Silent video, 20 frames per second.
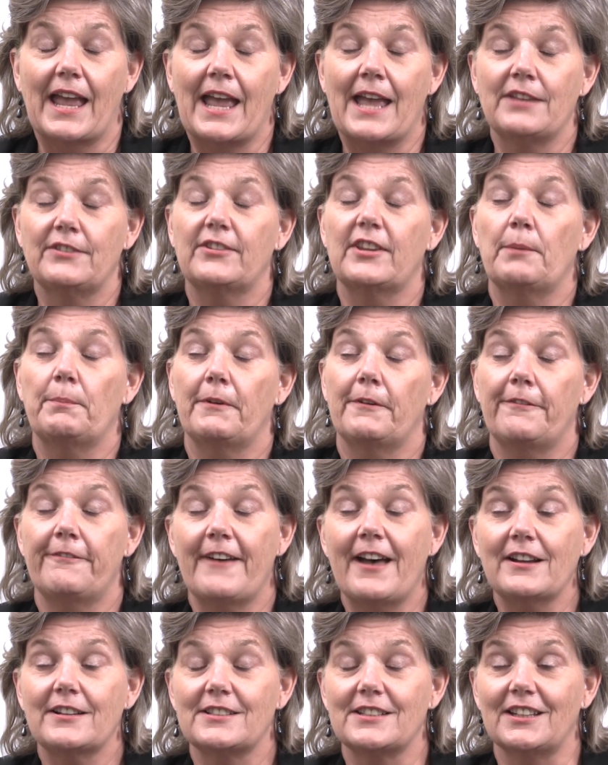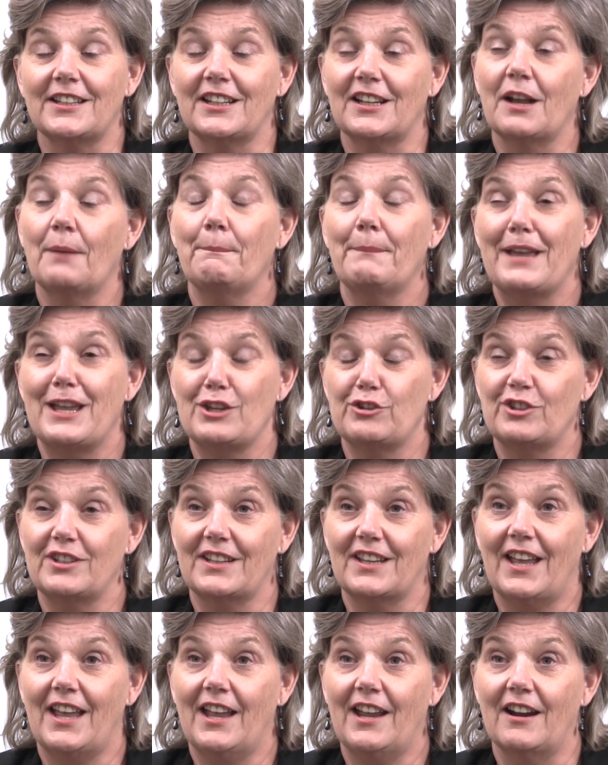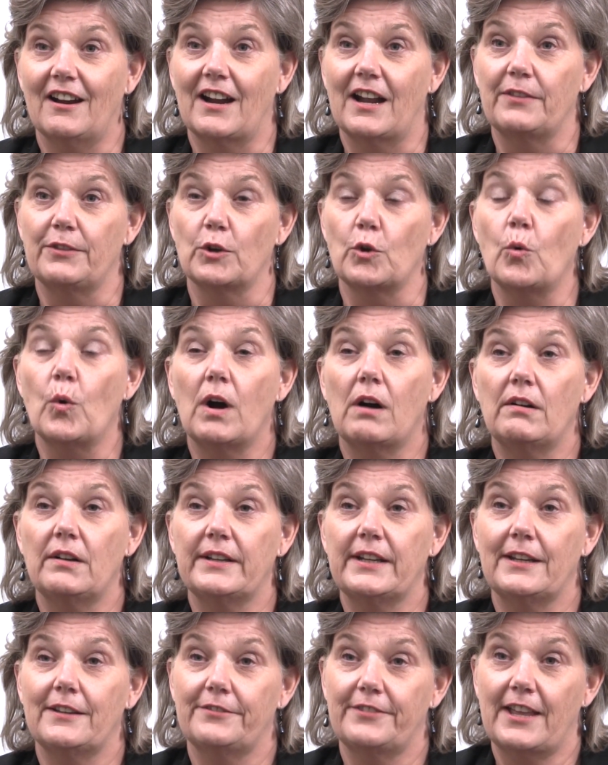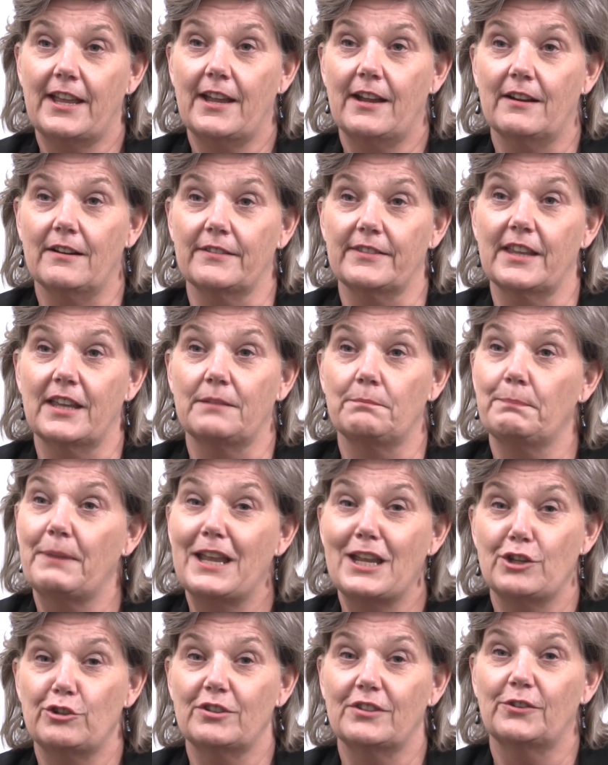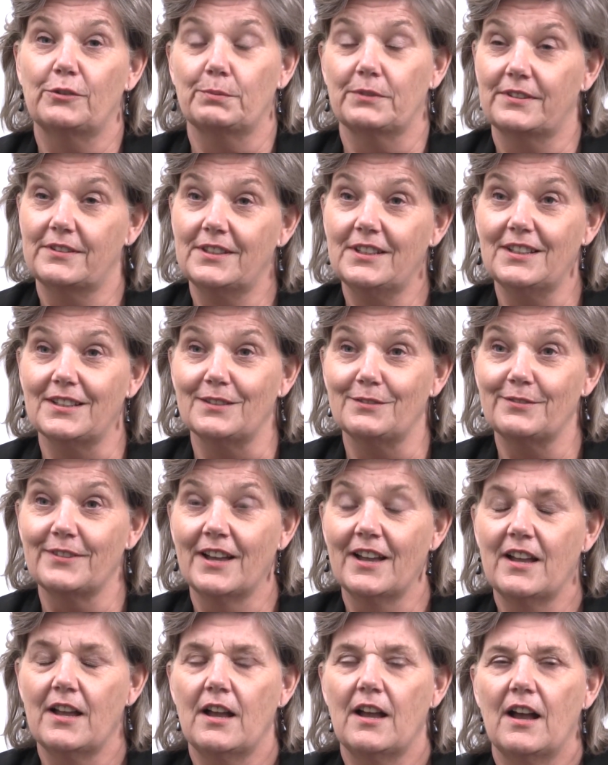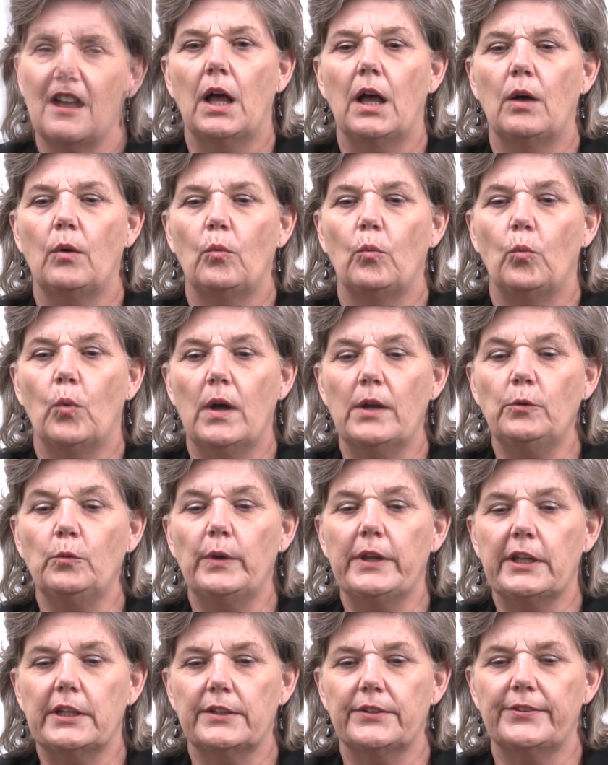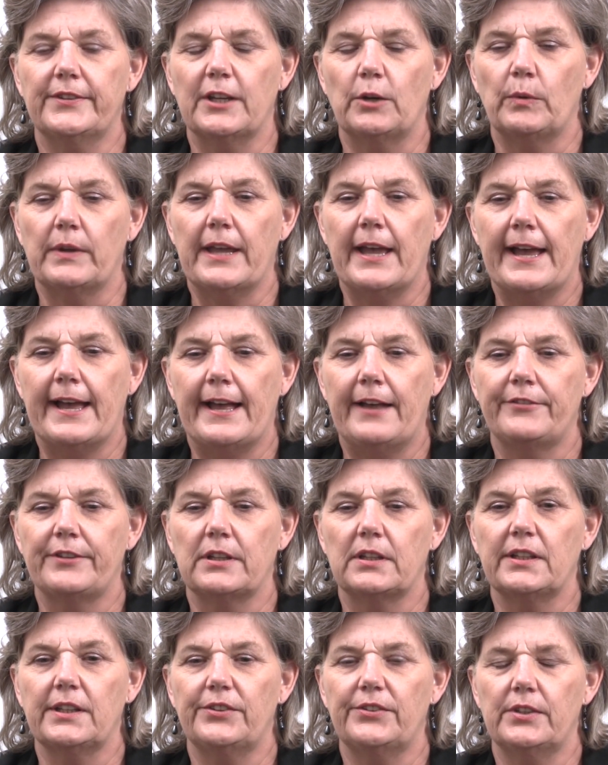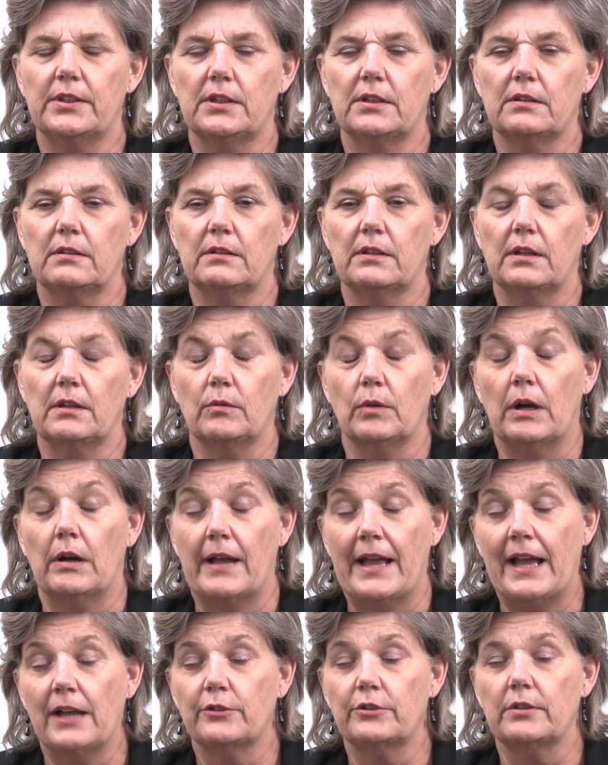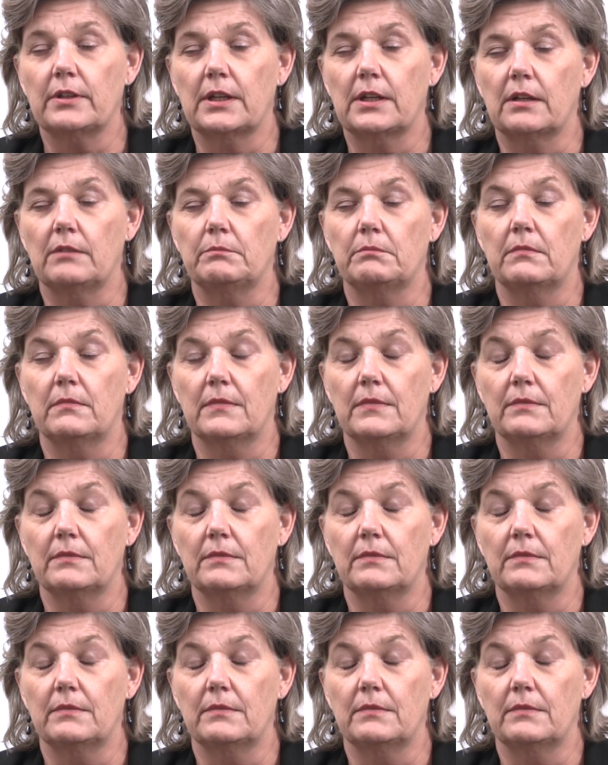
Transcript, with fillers: ends up affecting patient care and the quality of care that patients receive. Uh, one weakness that we have, at least in uh, actually in a,